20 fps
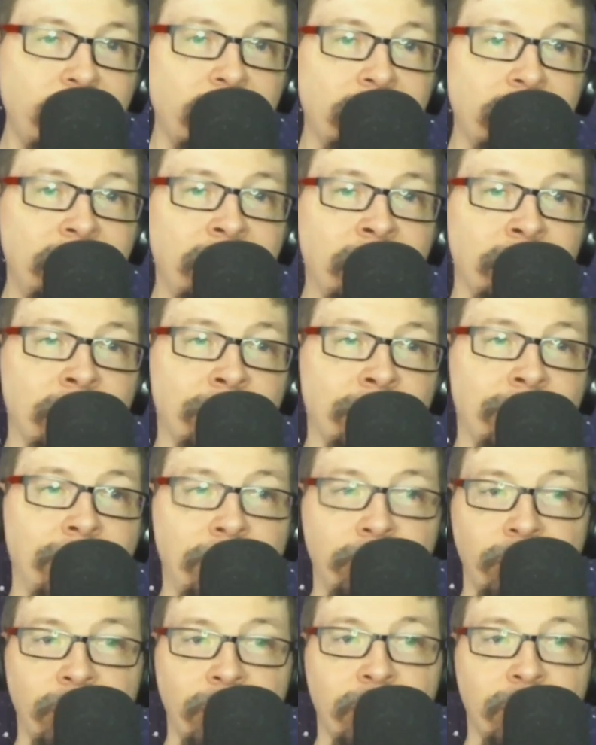Neither
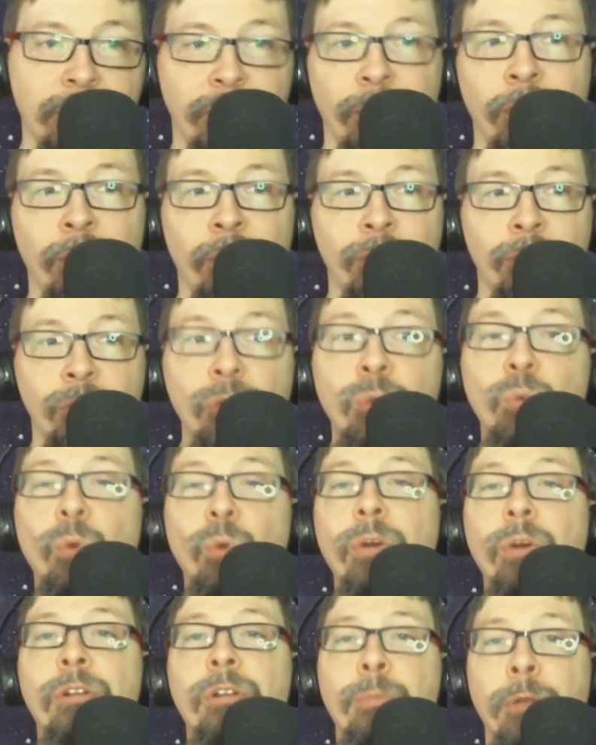Netflix nor
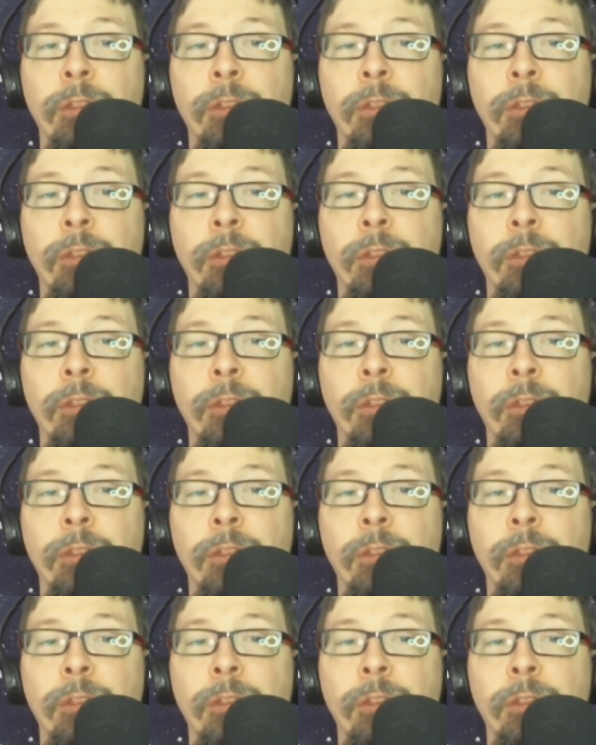Warner